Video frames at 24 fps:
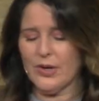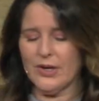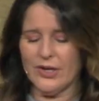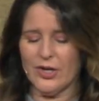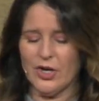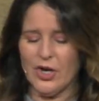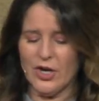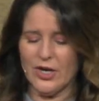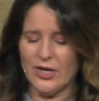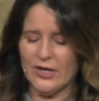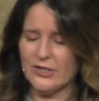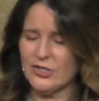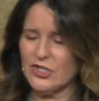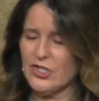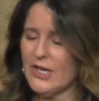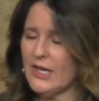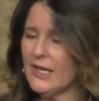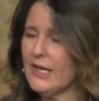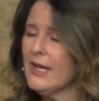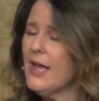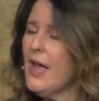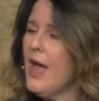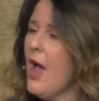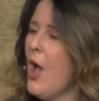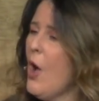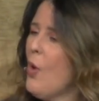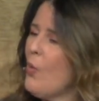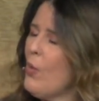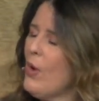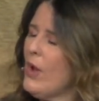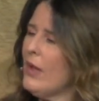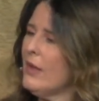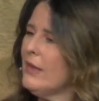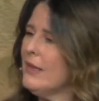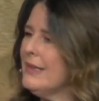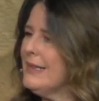encouraging.
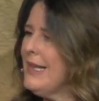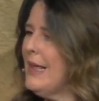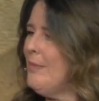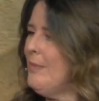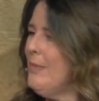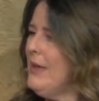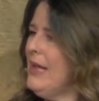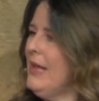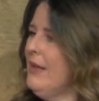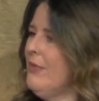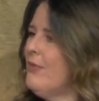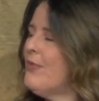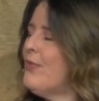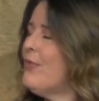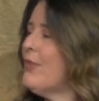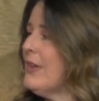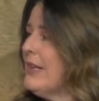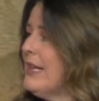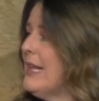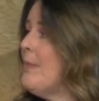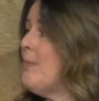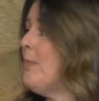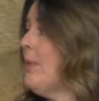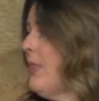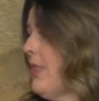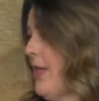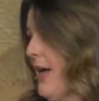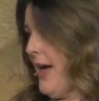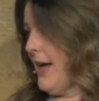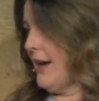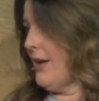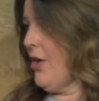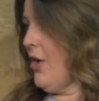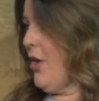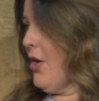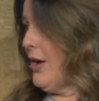Well, let me flip
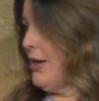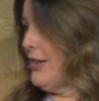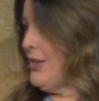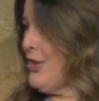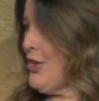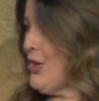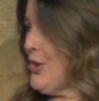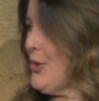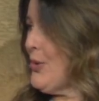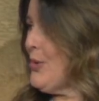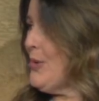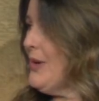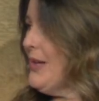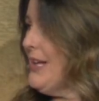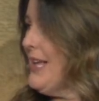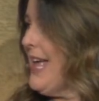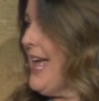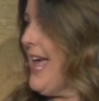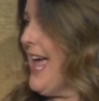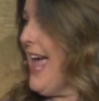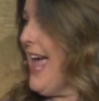that on you okay.